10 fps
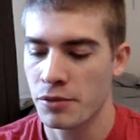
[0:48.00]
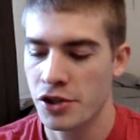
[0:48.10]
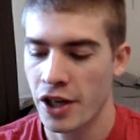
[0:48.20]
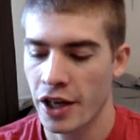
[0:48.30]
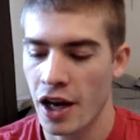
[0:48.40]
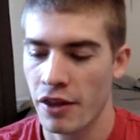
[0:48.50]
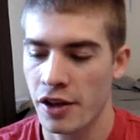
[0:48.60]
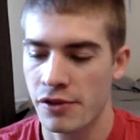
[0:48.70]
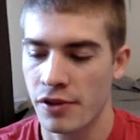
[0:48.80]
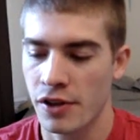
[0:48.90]
check out
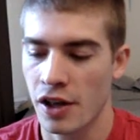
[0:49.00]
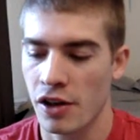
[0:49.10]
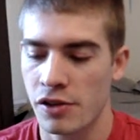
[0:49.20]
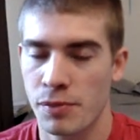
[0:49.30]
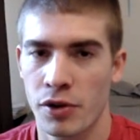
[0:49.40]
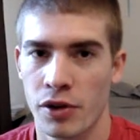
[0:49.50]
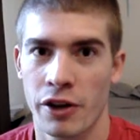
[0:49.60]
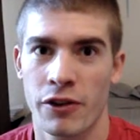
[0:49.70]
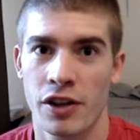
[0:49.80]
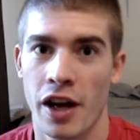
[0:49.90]
these videos
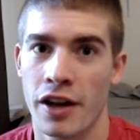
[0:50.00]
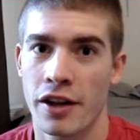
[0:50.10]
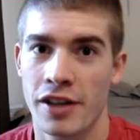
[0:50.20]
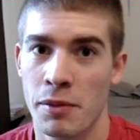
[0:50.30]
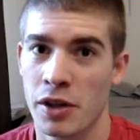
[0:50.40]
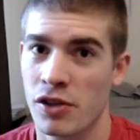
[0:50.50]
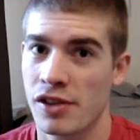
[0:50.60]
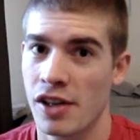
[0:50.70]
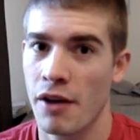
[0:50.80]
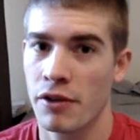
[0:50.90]
purely for entertainment
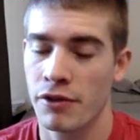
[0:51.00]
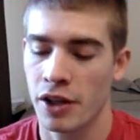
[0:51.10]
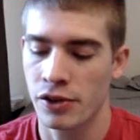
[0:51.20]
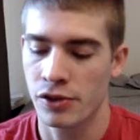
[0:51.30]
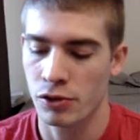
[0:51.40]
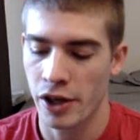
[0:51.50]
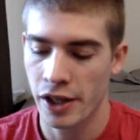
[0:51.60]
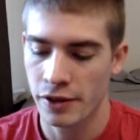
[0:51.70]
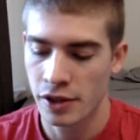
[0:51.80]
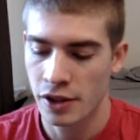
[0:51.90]
because they have the figures
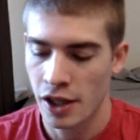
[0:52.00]
already